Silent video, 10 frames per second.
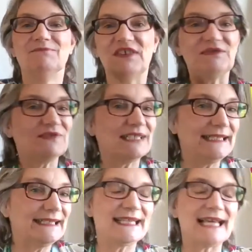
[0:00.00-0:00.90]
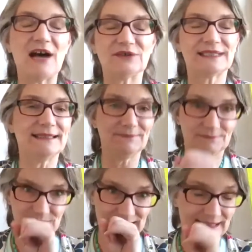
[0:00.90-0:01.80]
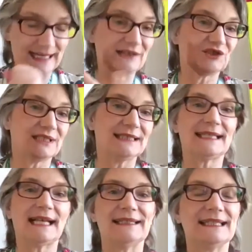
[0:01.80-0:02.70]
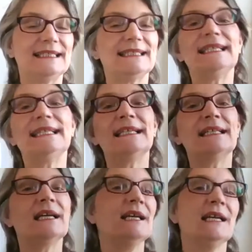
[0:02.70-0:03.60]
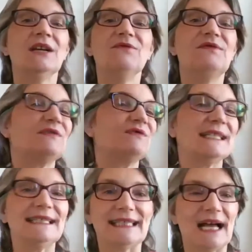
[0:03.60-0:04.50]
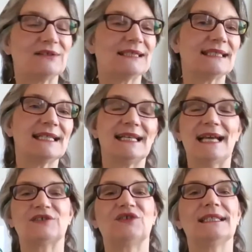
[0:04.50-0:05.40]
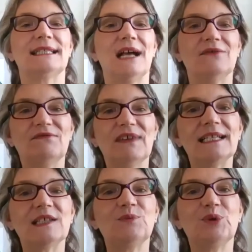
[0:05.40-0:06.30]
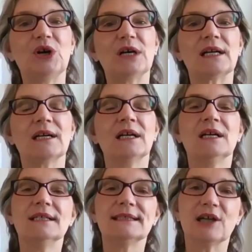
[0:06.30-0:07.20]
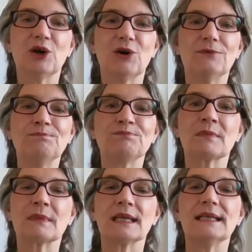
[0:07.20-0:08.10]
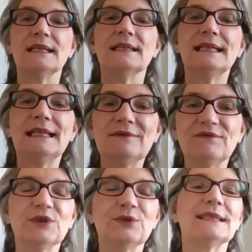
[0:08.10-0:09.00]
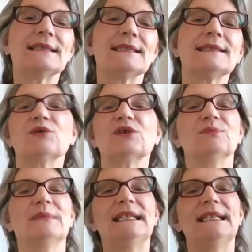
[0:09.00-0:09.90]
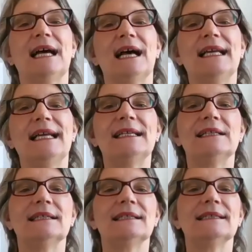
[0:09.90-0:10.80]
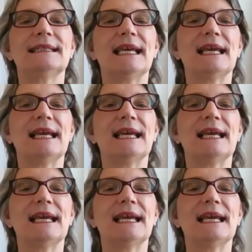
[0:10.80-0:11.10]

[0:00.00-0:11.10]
15,000 connections on LinkedIn, 15,000 connections on Facebook. So influence in social media is